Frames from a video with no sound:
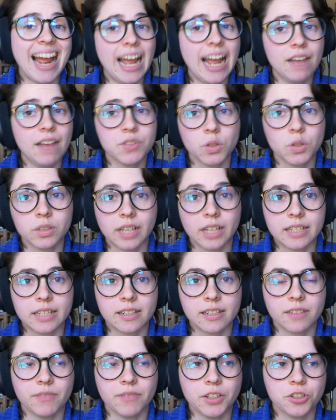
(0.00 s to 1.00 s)
have sold dice
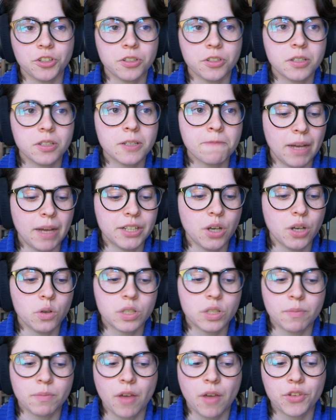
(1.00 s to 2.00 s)
at conventions. I know
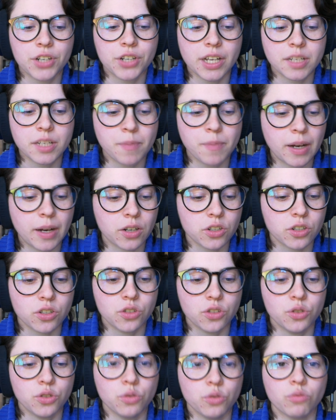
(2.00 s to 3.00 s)
some other dice
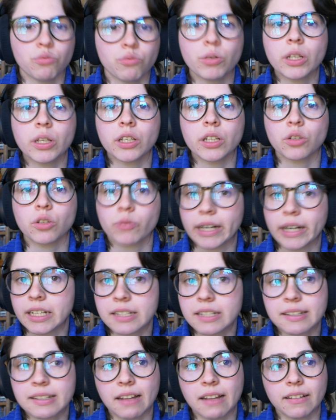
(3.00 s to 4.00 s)
makers do really
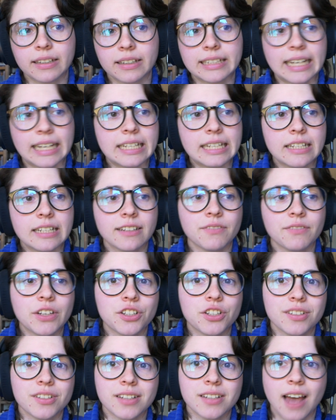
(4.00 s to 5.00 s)
great selling dice at
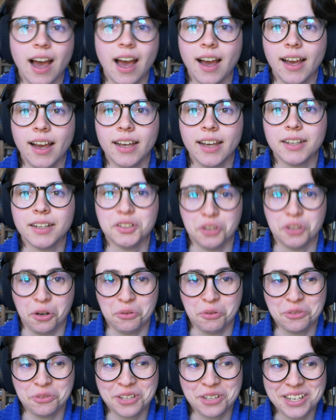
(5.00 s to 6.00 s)
conventions. I
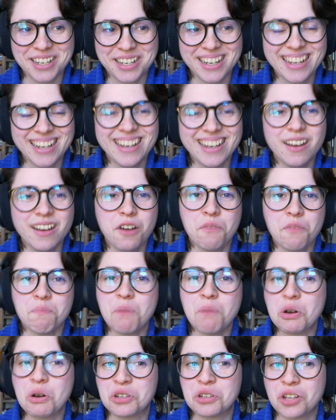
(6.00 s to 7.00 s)
don't.
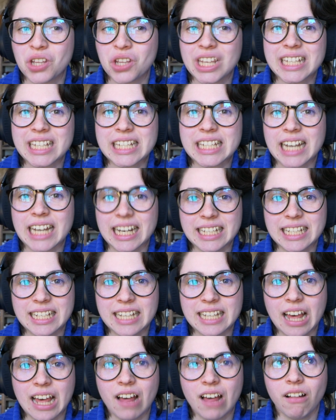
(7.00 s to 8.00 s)
Most of the things that I
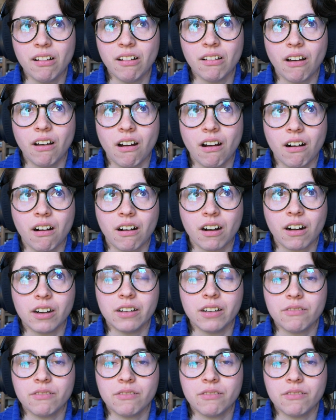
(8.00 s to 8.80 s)
sell are